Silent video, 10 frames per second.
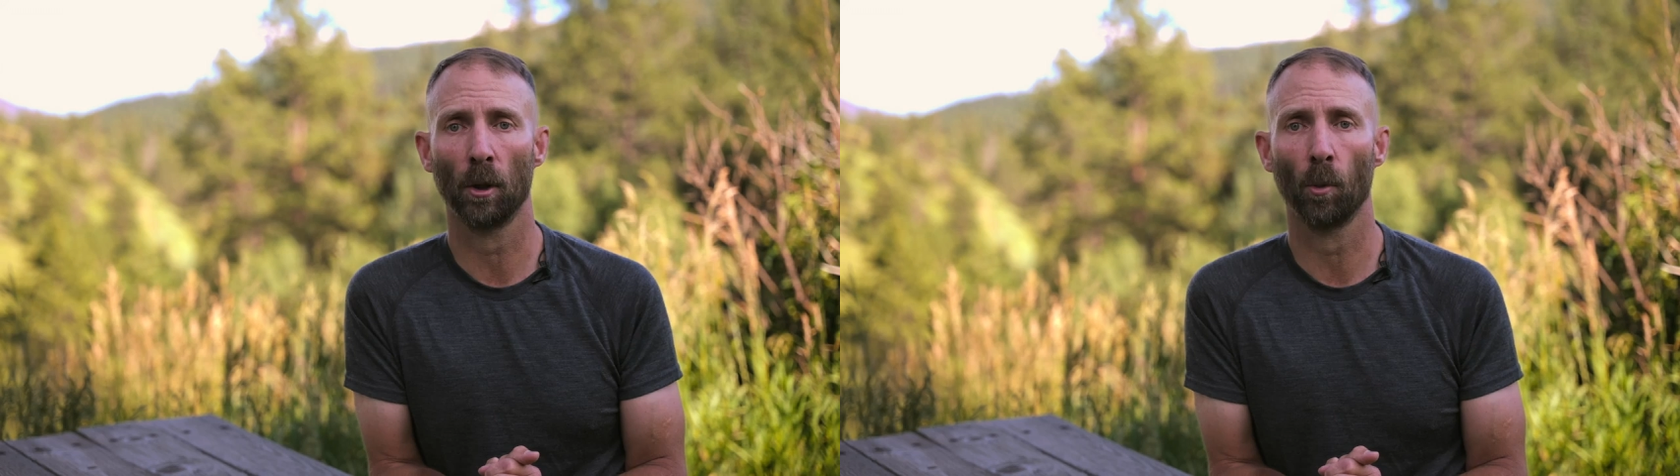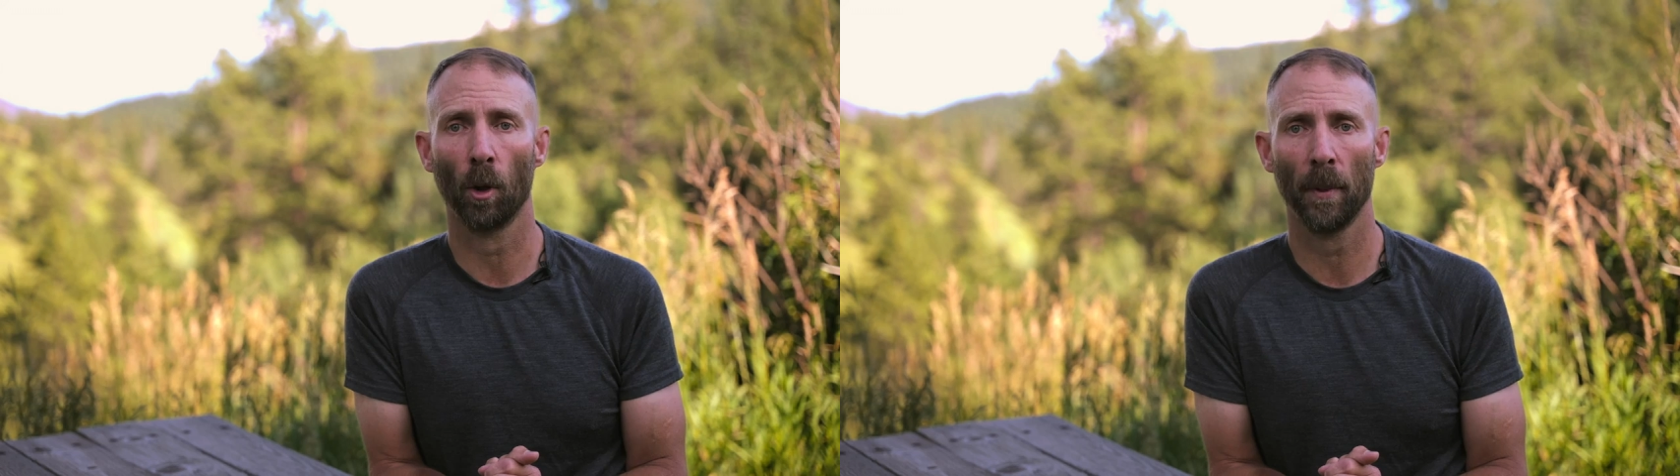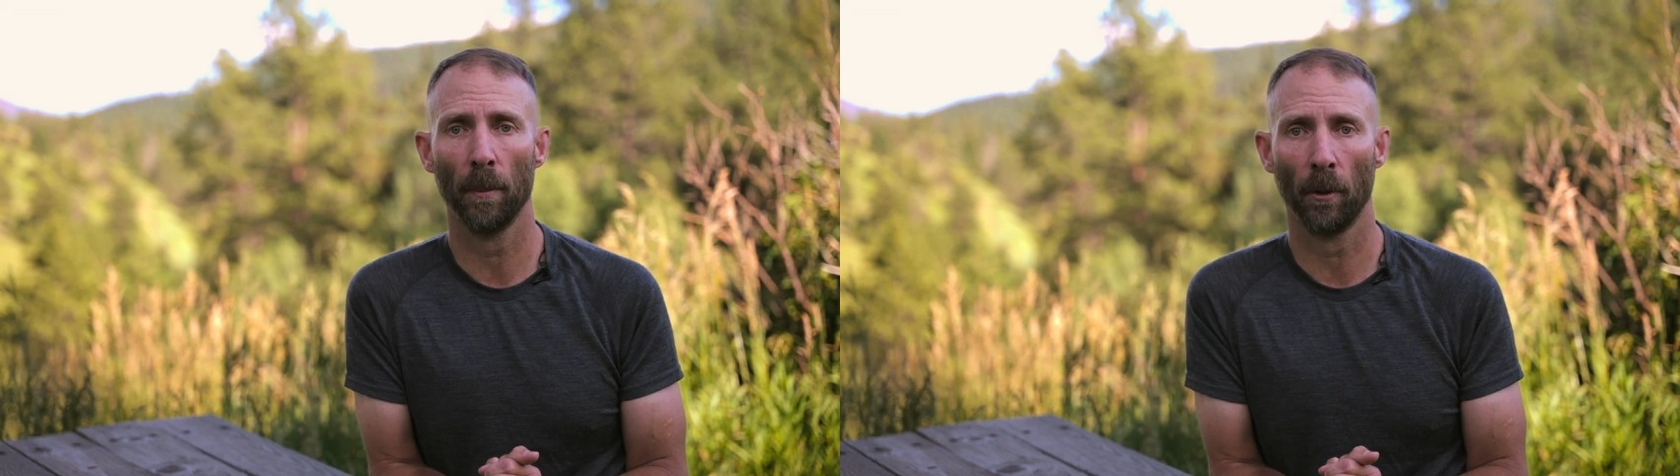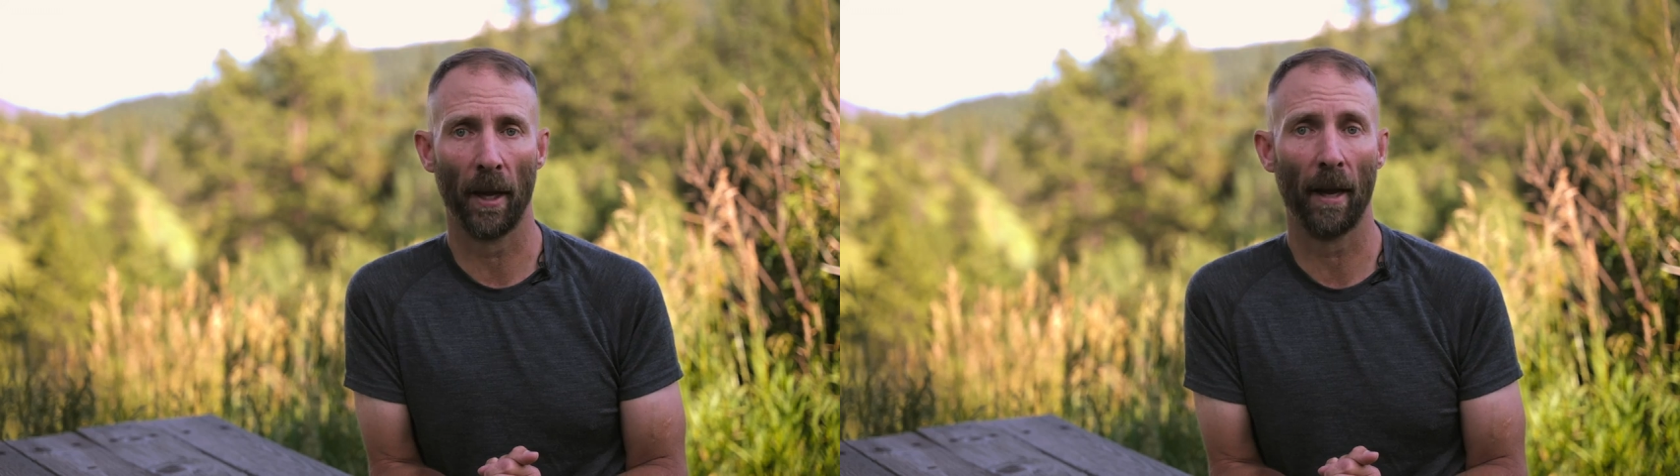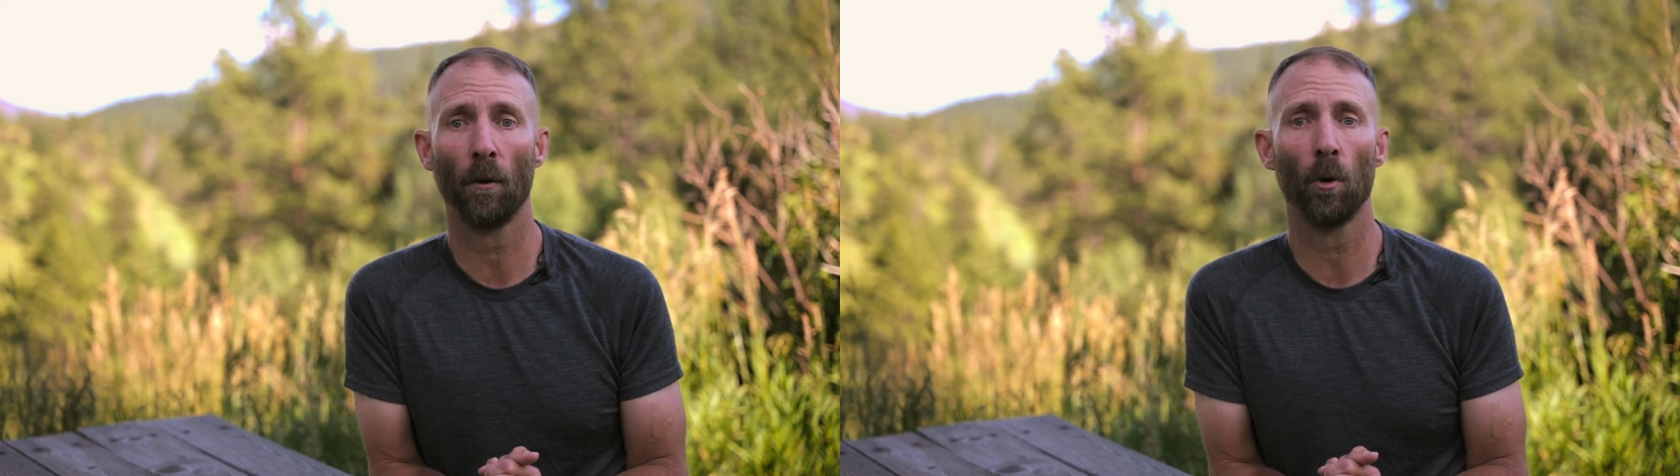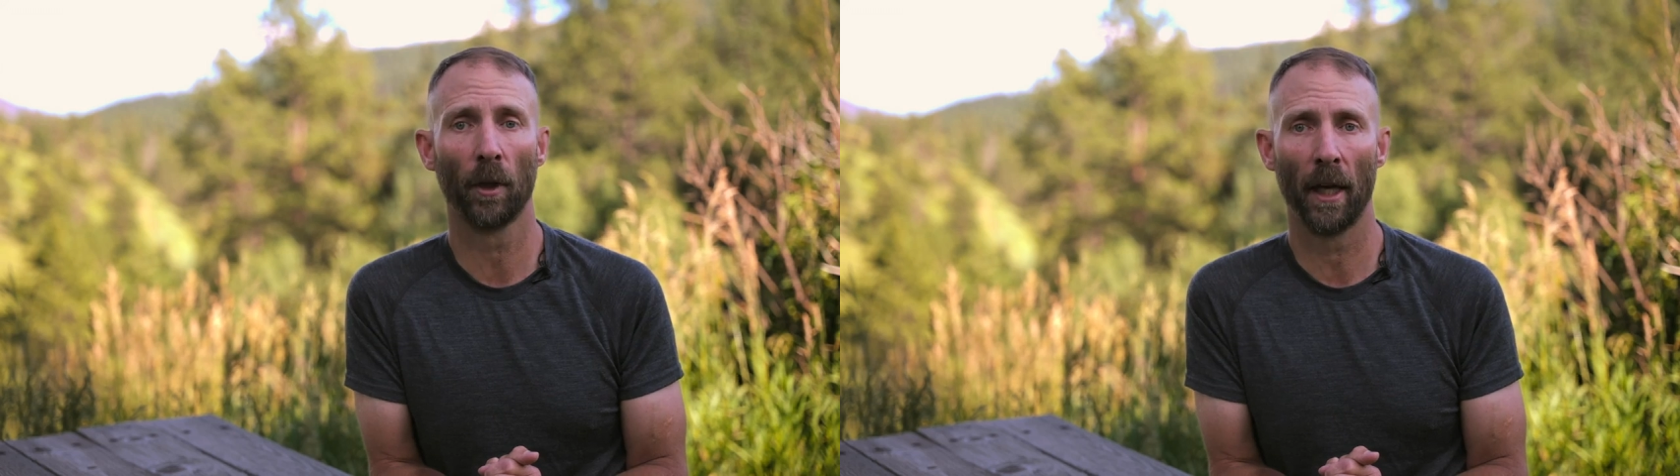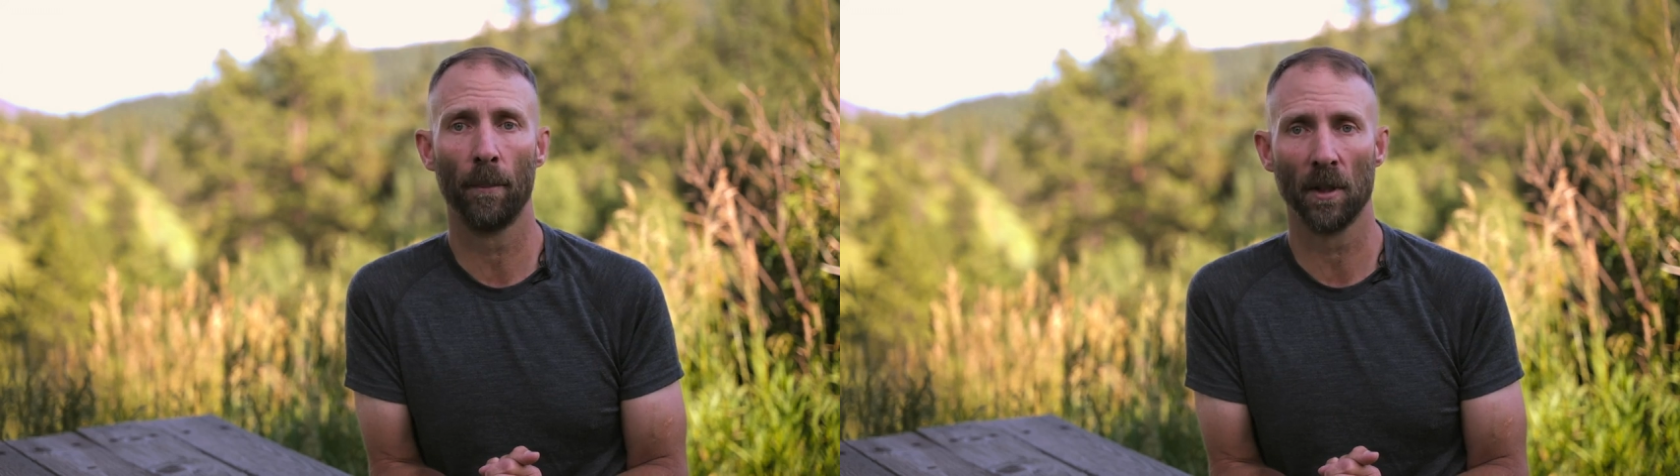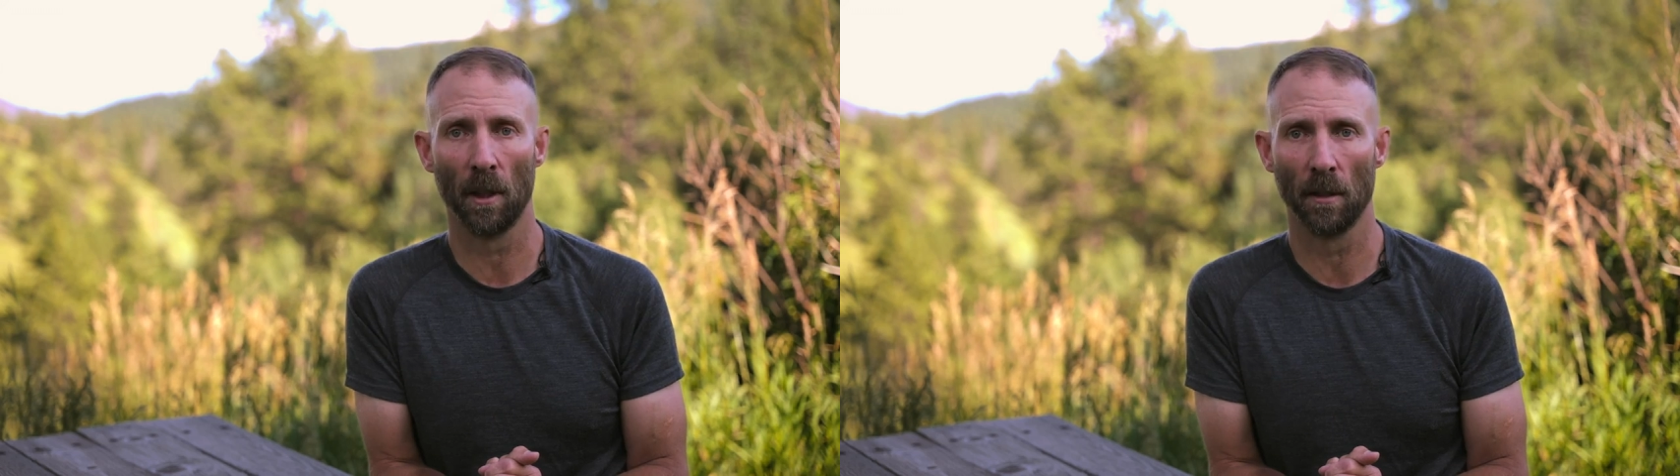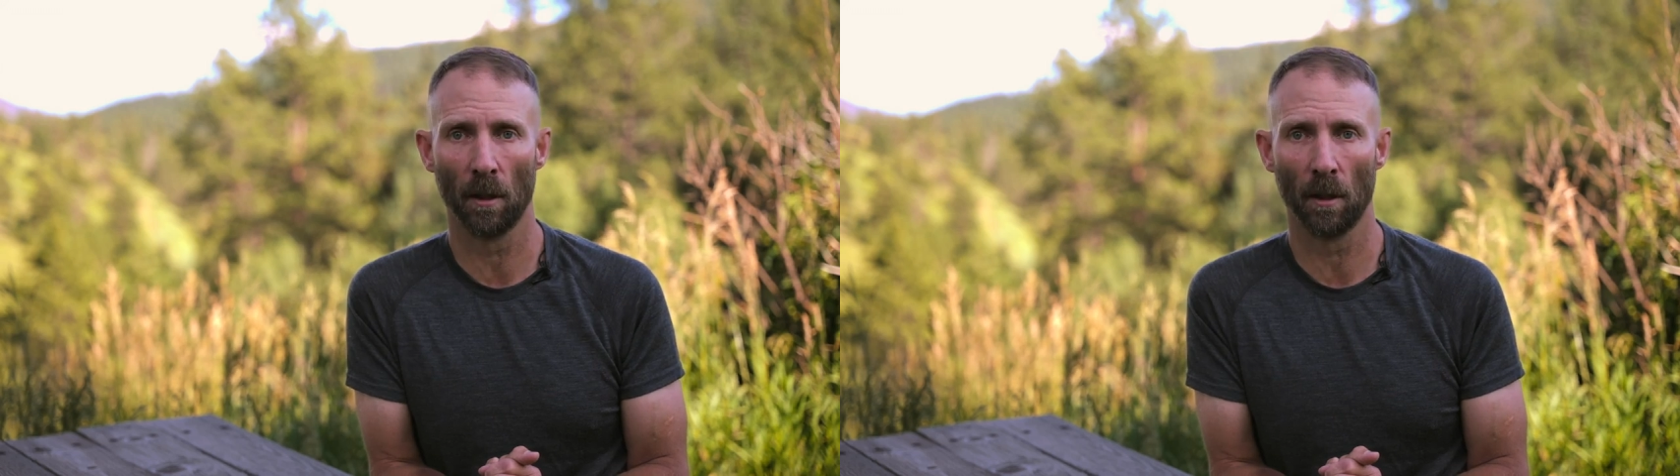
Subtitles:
more people. They have whole campuses.